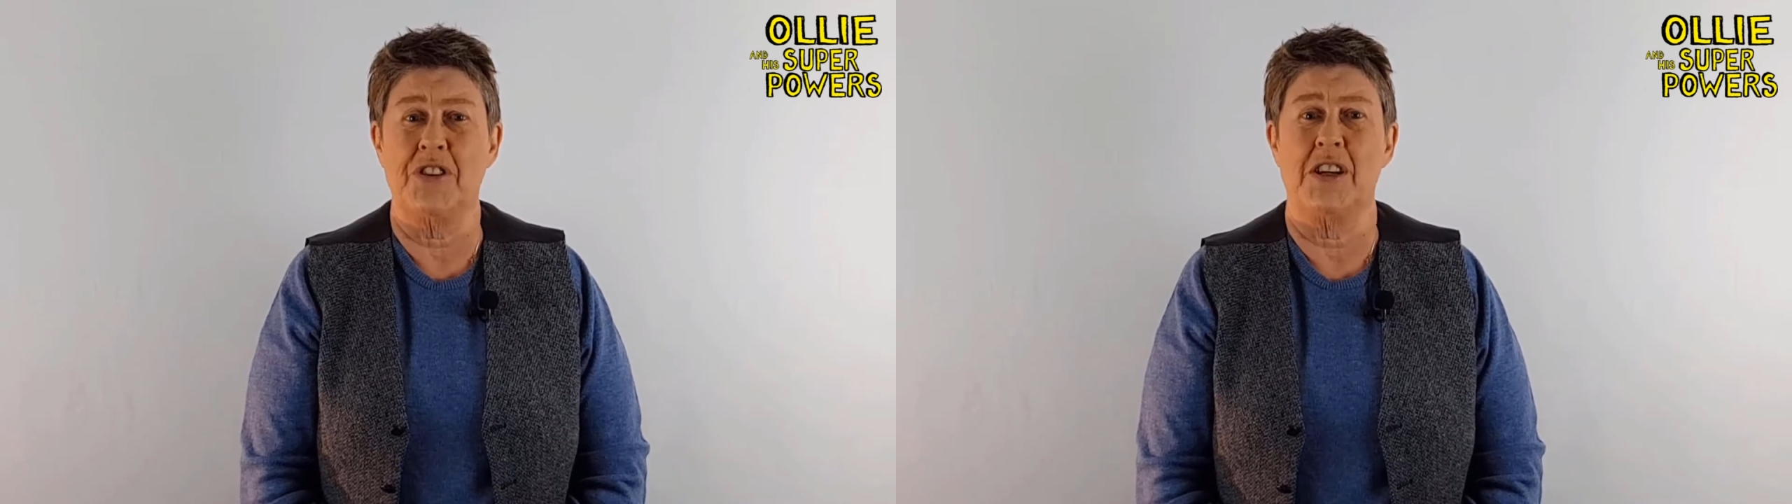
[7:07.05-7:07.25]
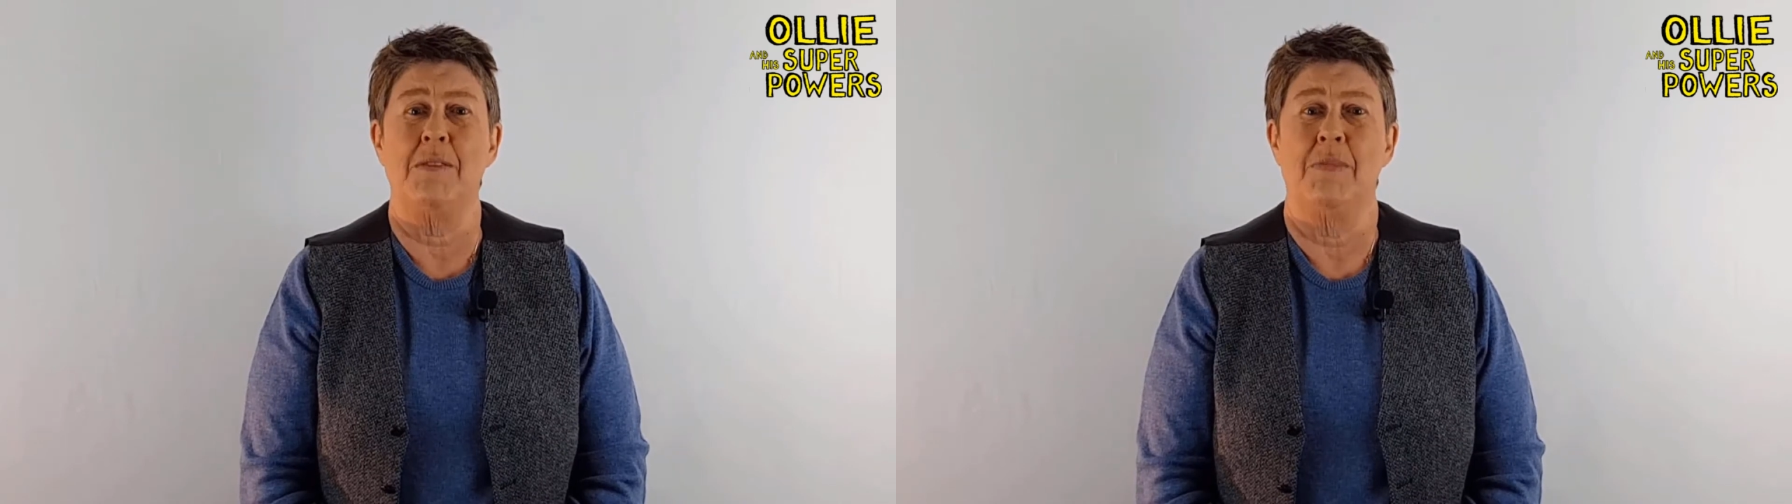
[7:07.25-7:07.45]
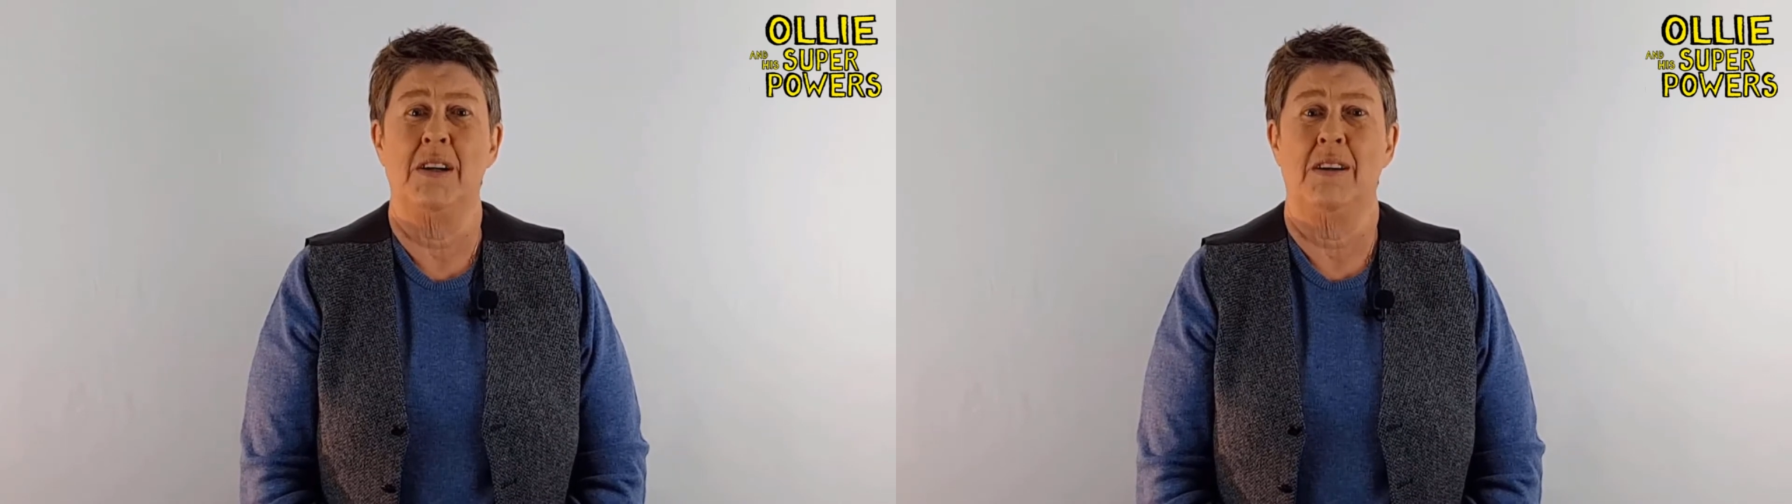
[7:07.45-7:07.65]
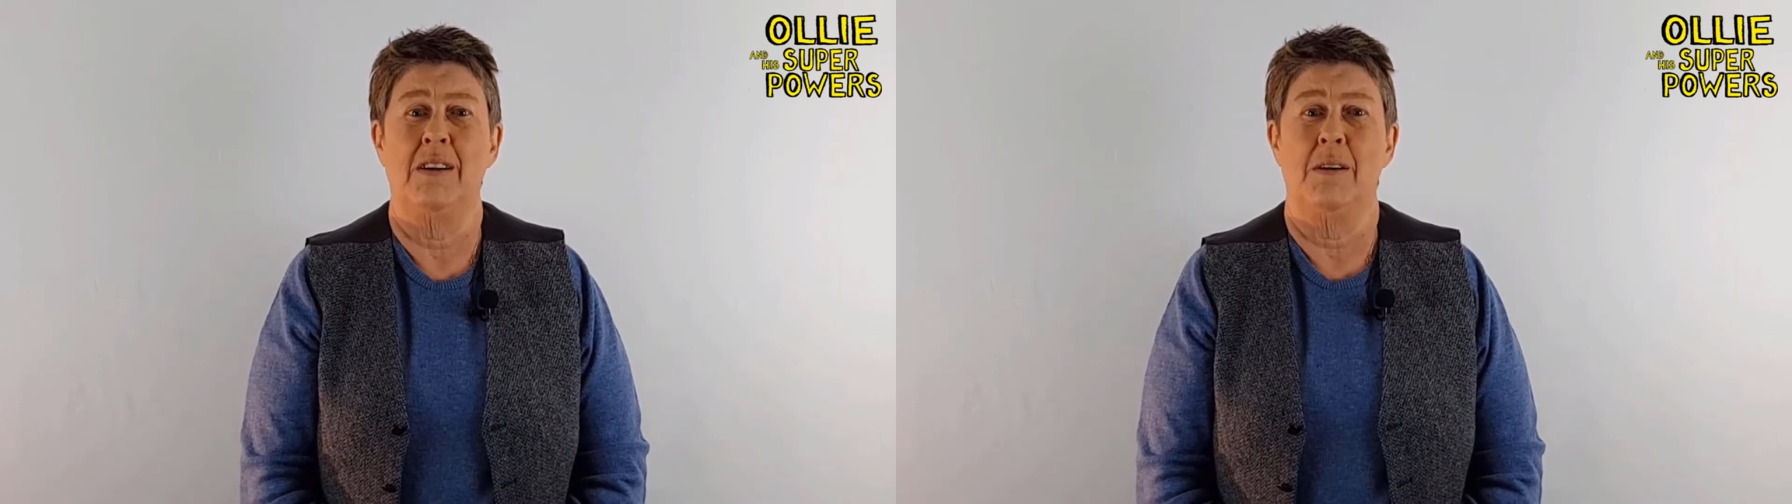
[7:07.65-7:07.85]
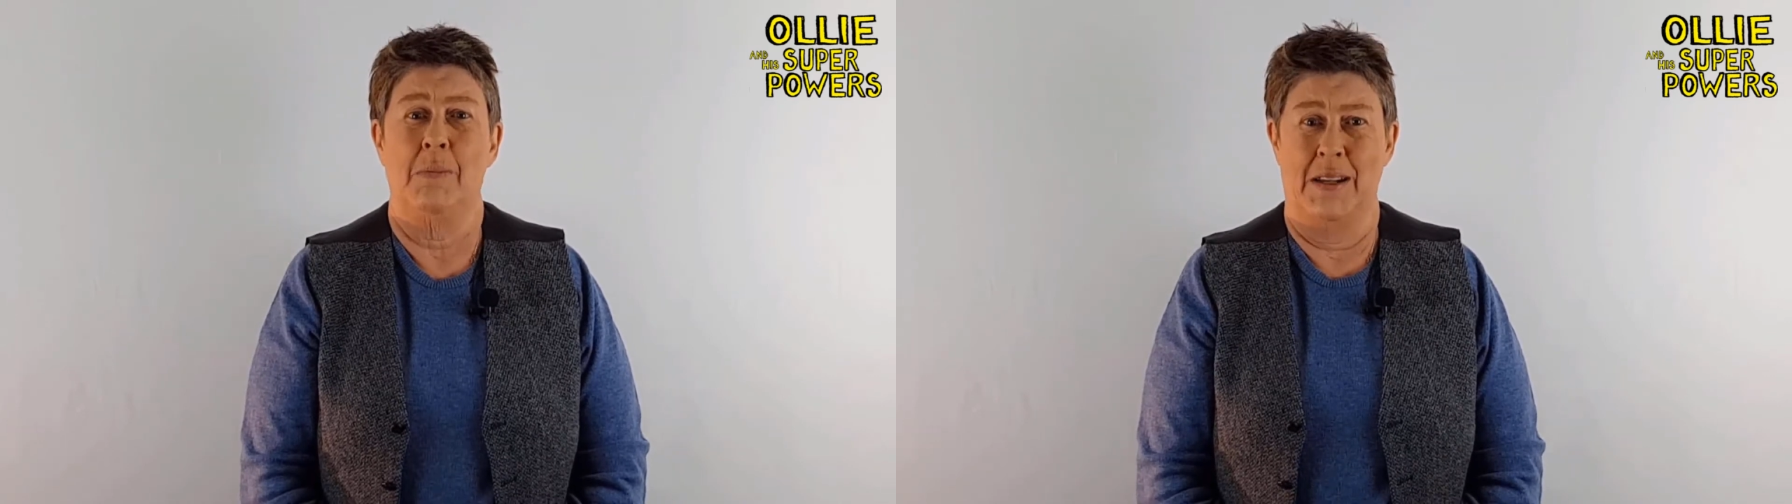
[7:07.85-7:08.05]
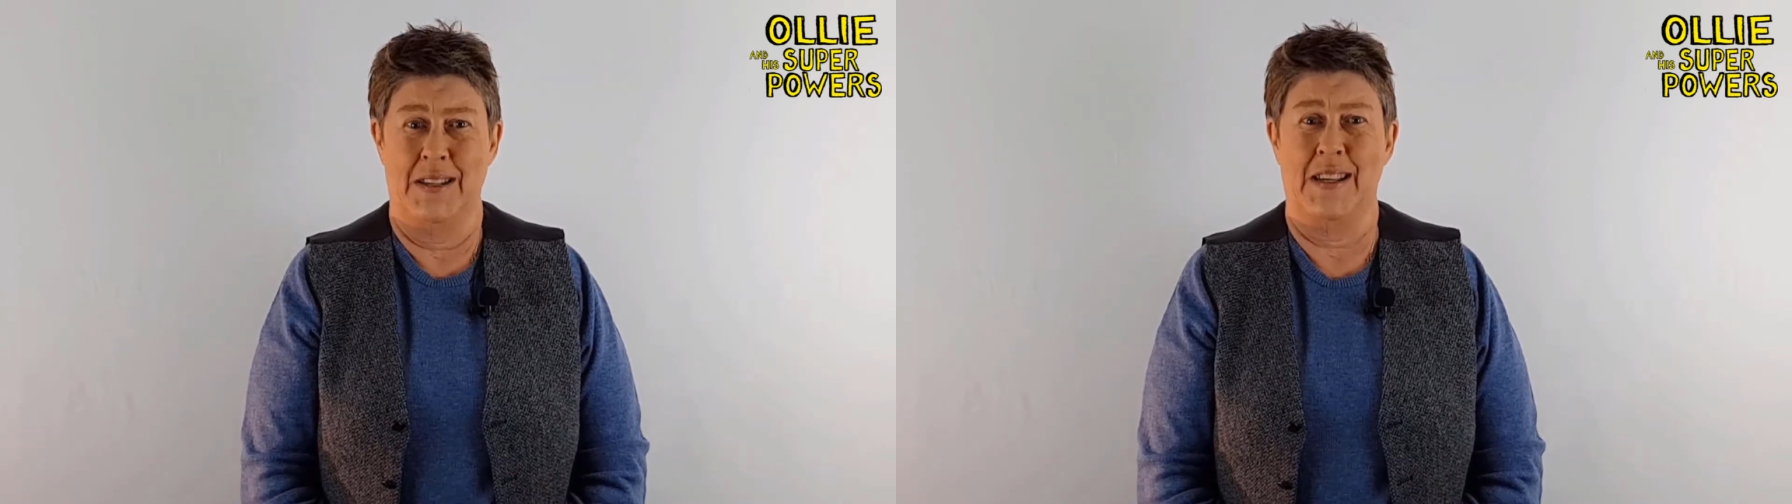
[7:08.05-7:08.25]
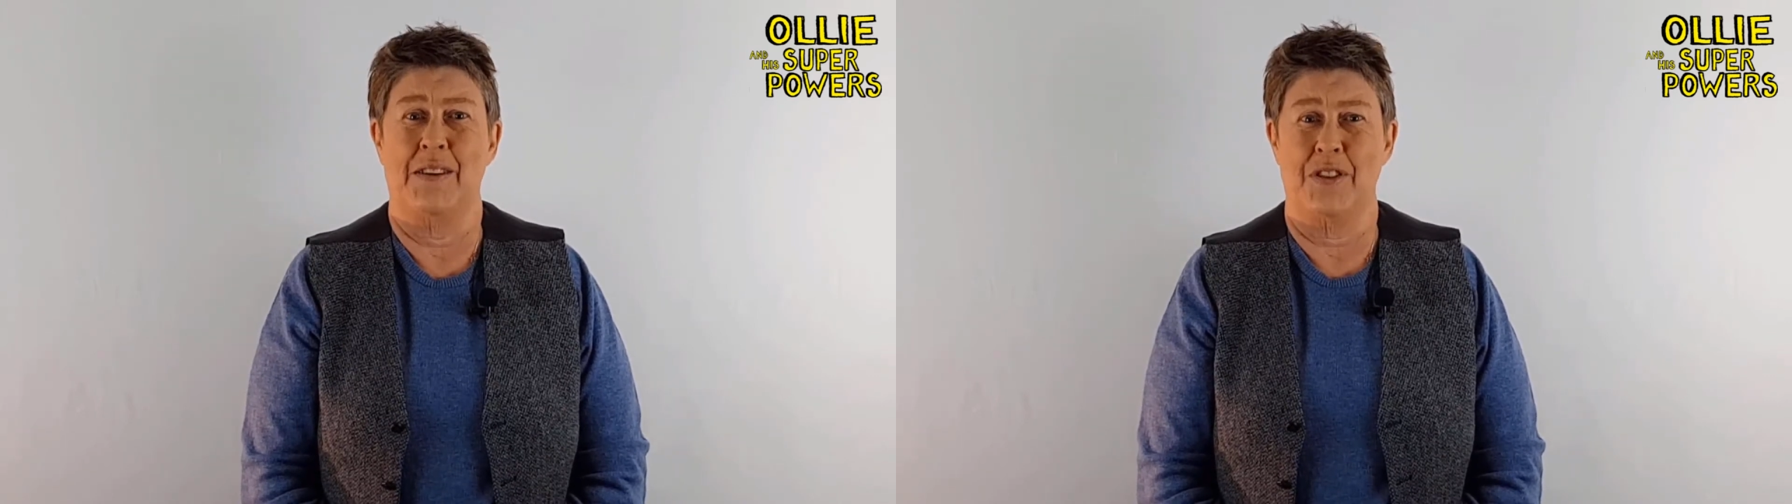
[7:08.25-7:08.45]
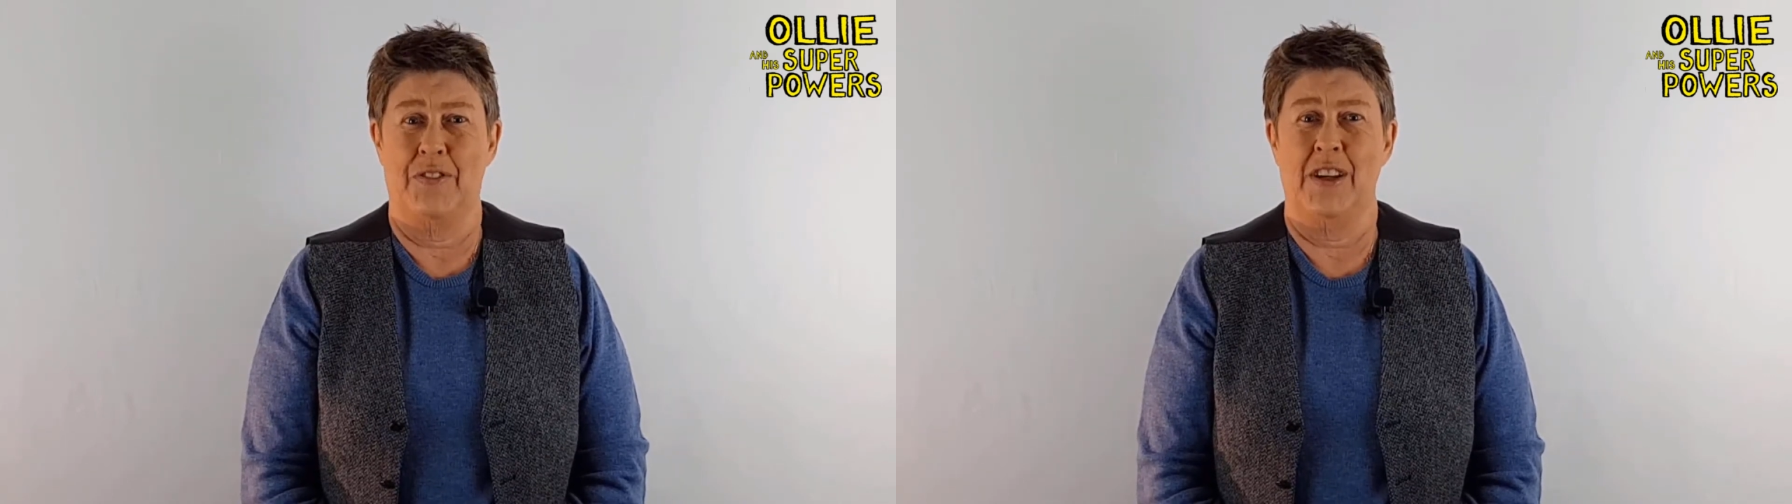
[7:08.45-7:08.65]
team, by the
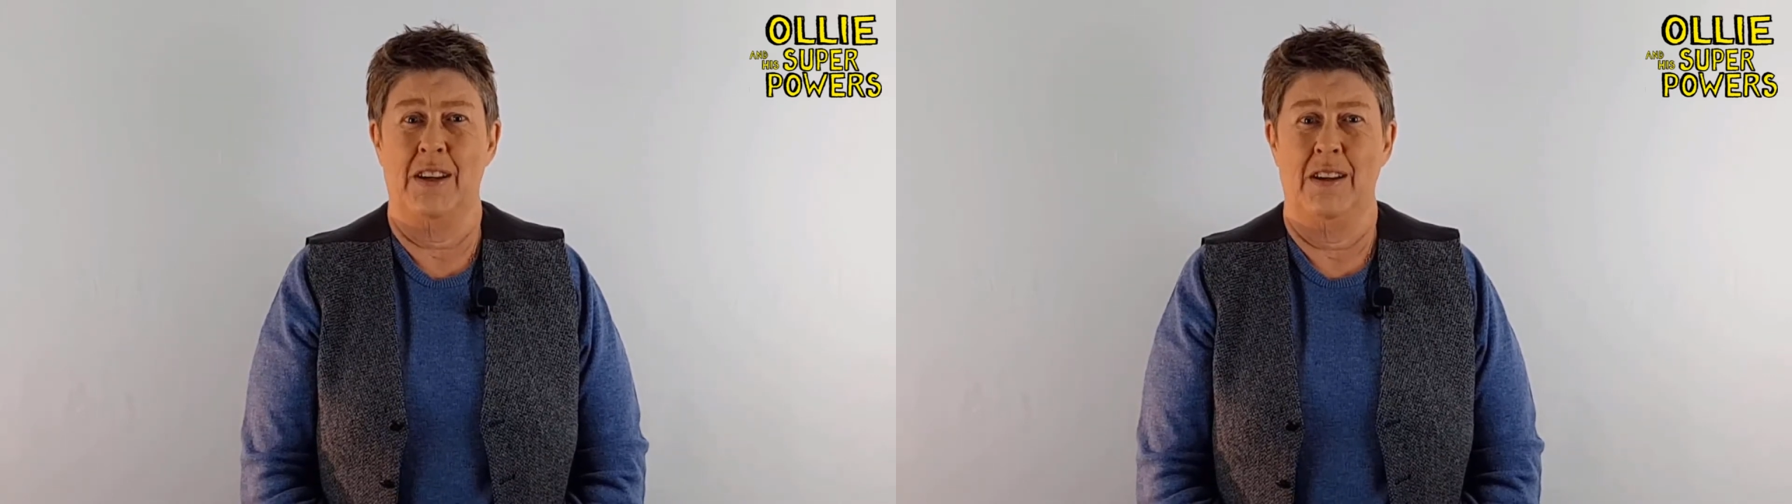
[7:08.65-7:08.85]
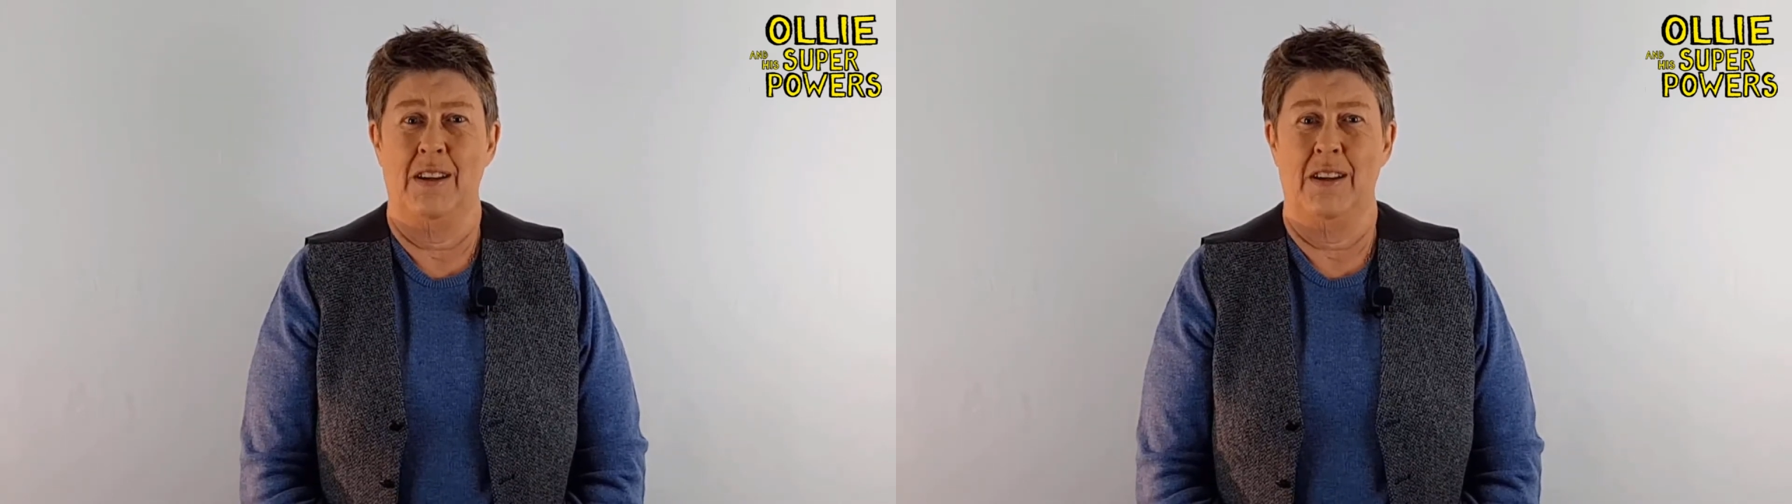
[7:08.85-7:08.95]
sounds of it.